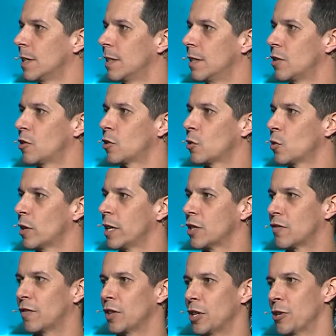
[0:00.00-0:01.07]
this story is
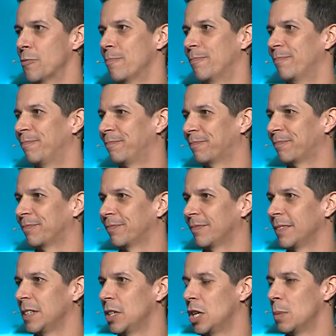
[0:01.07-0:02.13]
for you.
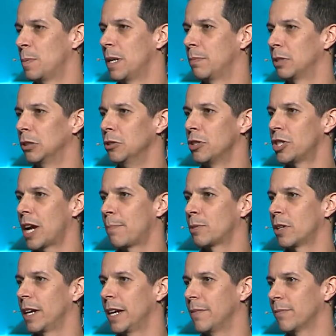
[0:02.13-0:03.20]
Open up to Luke chapter
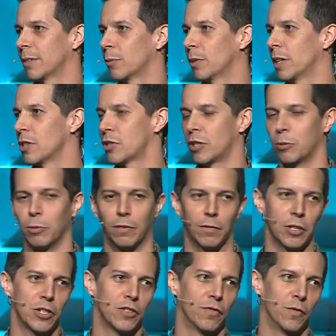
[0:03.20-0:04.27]
8. We're going to start with
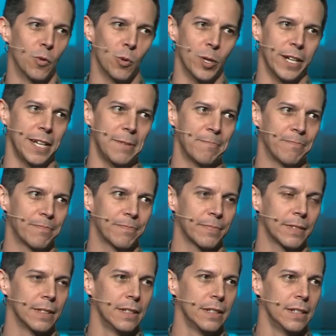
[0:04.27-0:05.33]
verse 40.
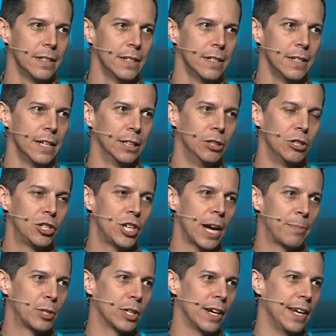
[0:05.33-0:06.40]
In Luke
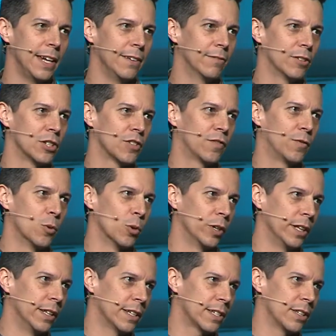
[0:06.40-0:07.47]
chapter 8, verse
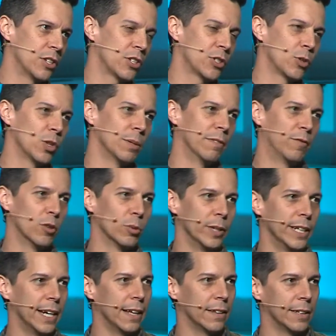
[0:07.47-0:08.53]
40, this is the story before we
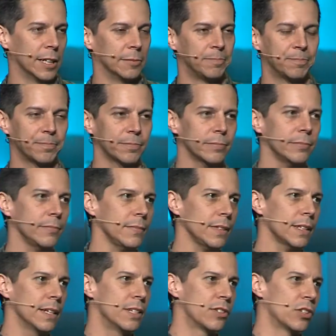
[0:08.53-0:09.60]
get there.
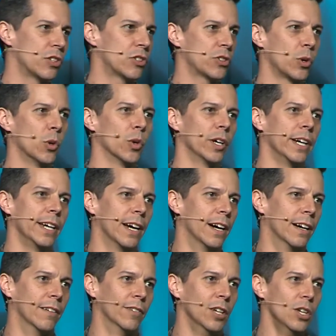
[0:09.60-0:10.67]
It's the story
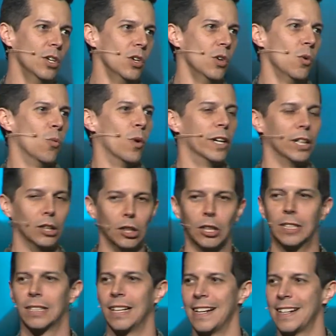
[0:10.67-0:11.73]
of what it
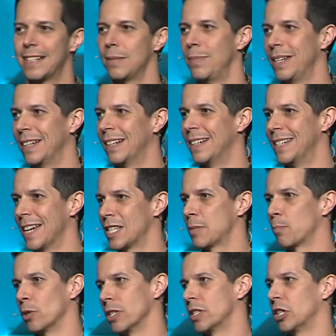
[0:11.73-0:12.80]
looks like to be in a
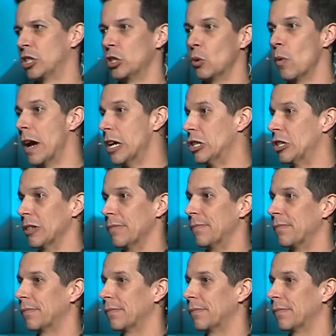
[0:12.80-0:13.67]
desperate situation.